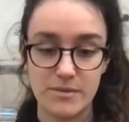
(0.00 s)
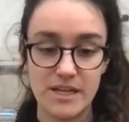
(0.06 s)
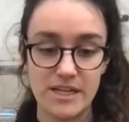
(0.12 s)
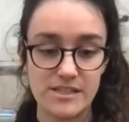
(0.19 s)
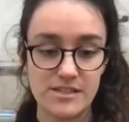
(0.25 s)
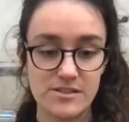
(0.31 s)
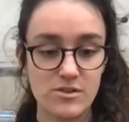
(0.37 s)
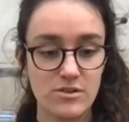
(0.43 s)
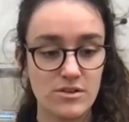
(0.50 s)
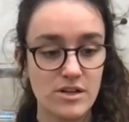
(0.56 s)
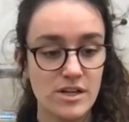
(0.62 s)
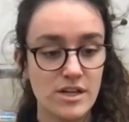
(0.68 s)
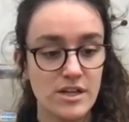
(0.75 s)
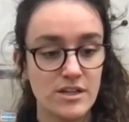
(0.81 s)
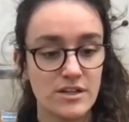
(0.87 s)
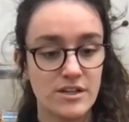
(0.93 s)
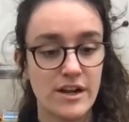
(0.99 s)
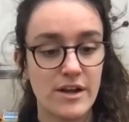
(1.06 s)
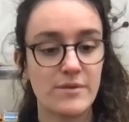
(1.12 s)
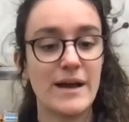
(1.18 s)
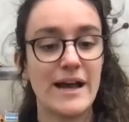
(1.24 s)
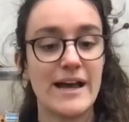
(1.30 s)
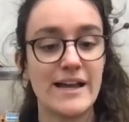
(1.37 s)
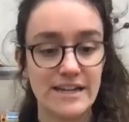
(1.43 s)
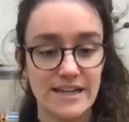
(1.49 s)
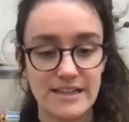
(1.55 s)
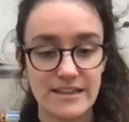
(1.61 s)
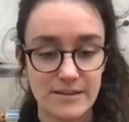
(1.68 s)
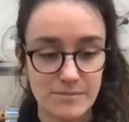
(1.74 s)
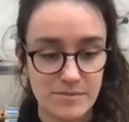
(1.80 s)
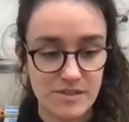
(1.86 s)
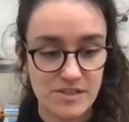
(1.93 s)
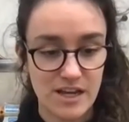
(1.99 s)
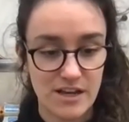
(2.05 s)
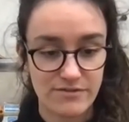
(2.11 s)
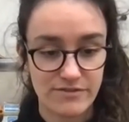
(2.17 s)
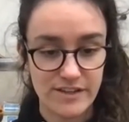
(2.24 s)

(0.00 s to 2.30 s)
It's not, handing them stuff,